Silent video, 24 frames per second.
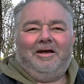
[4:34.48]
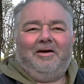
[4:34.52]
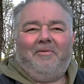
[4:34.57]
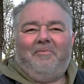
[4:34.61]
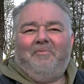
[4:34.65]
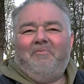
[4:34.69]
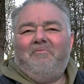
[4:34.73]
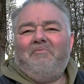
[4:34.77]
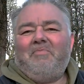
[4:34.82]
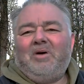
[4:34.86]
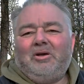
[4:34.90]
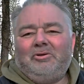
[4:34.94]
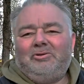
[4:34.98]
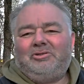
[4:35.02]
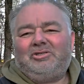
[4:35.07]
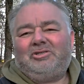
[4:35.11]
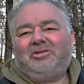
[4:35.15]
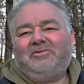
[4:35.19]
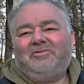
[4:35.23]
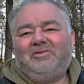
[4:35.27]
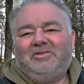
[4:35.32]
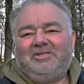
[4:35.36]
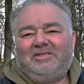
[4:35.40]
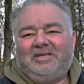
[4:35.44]
most
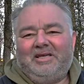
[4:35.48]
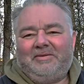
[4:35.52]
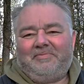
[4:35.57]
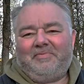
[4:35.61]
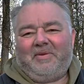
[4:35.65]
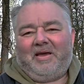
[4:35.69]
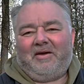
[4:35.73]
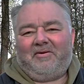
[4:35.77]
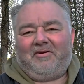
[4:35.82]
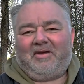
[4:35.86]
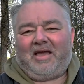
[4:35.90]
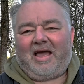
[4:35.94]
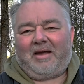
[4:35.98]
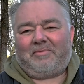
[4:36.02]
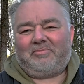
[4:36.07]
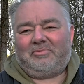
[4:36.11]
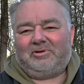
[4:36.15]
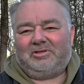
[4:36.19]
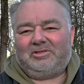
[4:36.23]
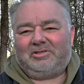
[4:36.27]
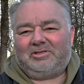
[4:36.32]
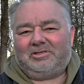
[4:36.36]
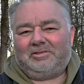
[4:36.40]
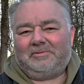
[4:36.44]
of the Z mount
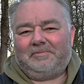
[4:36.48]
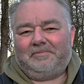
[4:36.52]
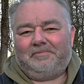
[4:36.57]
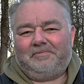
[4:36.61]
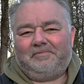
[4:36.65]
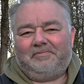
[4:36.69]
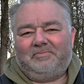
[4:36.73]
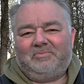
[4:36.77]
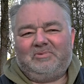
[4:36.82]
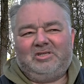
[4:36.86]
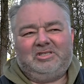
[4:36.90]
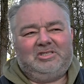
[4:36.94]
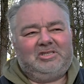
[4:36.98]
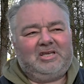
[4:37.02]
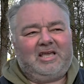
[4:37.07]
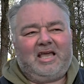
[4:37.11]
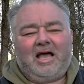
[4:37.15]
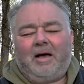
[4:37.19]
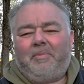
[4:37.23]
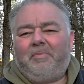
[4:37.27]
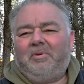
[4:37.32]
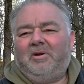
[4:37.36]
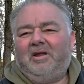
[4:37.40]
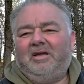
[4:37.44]
cameras, there's a
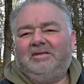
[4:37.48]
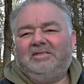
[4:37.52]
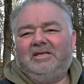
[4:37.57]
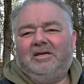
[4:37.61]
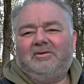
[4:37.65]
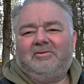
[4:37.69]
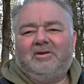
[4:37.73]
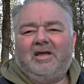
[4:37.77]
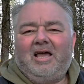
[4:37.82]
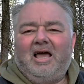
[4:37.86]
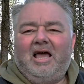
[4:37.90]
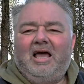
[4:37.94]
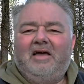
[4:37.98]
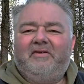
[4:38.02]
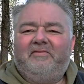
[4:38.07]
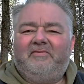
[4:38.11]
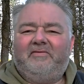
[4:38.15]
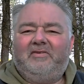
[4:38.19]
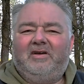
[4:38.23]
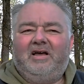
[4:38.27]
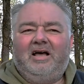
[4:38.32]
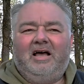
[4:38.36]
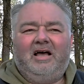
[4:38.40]
couple I don't have,